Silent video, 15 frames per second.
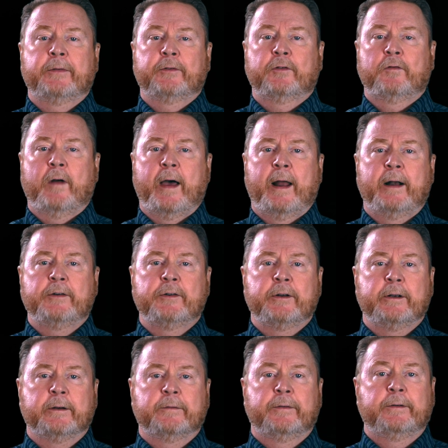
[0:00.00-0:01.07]
the
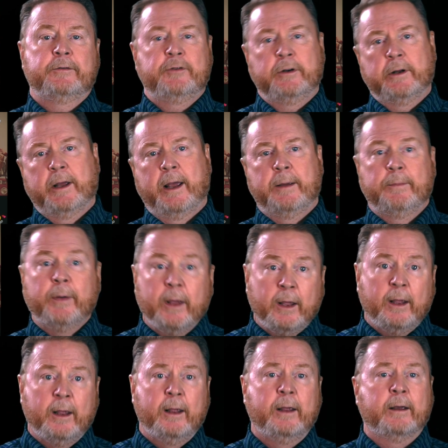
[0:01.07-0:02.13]
strategy of
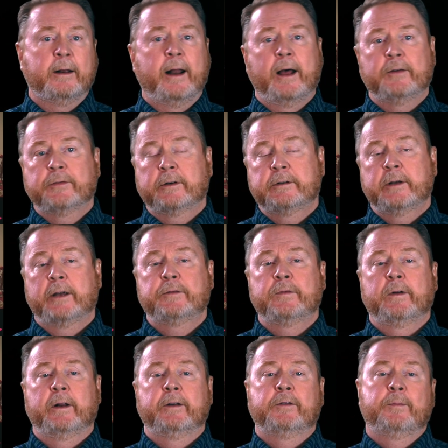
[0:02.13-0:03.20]
GKP and how
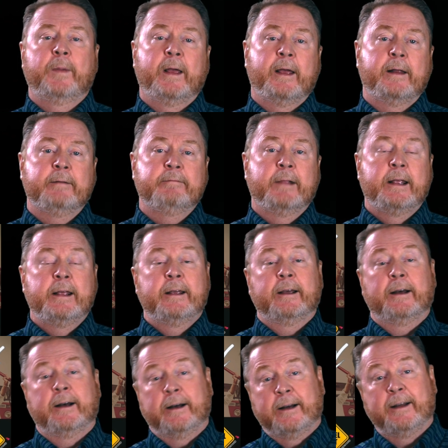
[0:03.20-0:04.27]
successful it's been
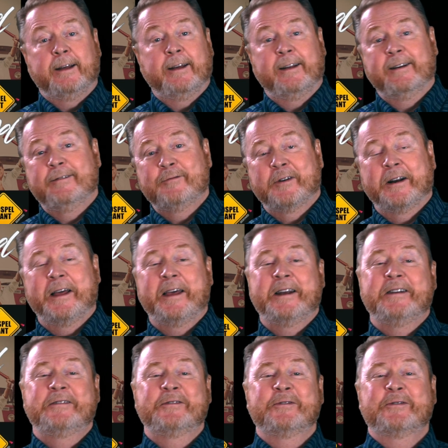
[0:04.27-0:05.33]
and
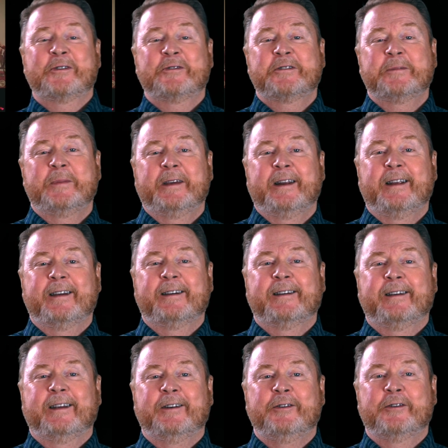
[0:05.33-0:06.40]
related to social
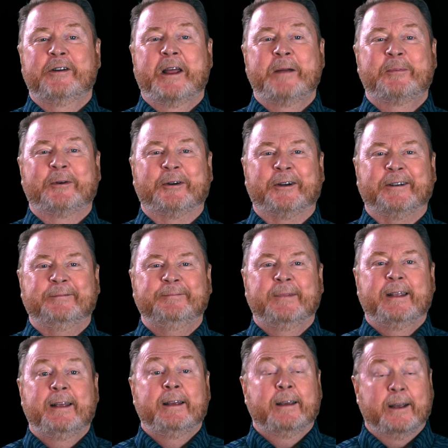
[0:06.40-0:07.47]
media in your neighborhood?
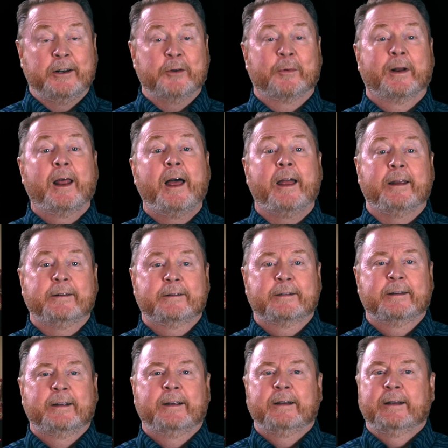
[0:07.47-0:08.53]
Can you
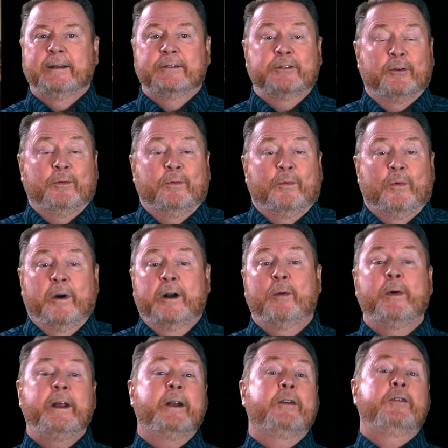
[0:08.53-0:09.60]
relate? So what are
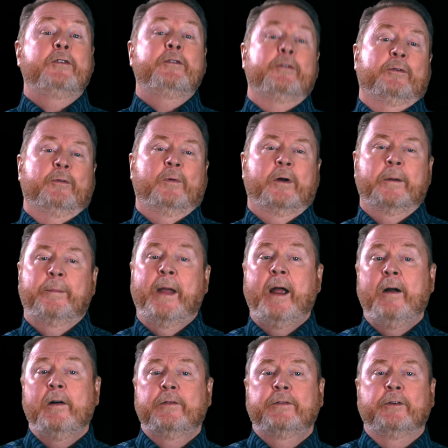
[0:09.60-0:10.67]
we to do? What are
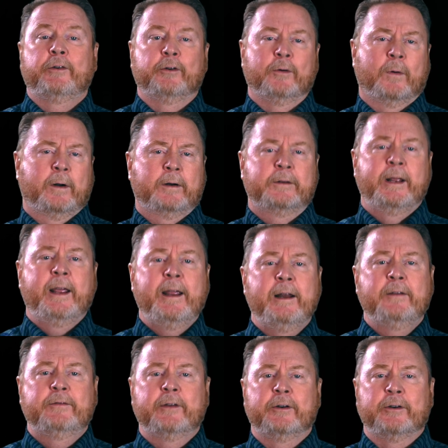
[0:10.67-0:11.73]
parents to do? What are
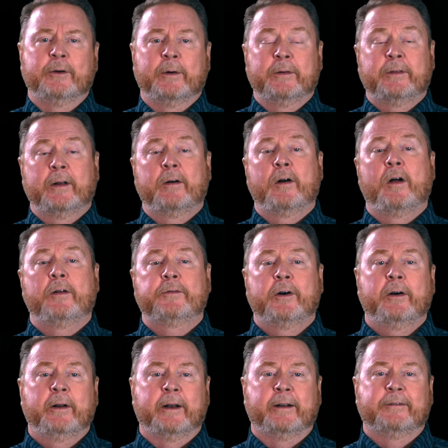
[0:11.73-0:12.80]
teens to do? Is there an
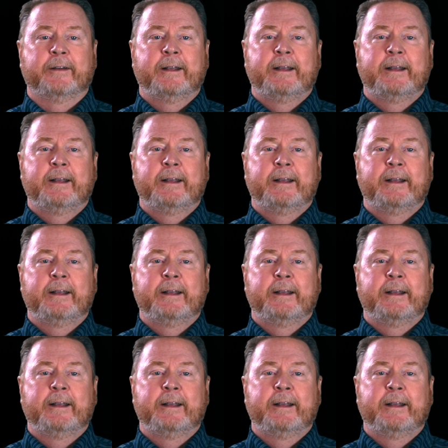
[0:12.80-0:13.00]
alternative?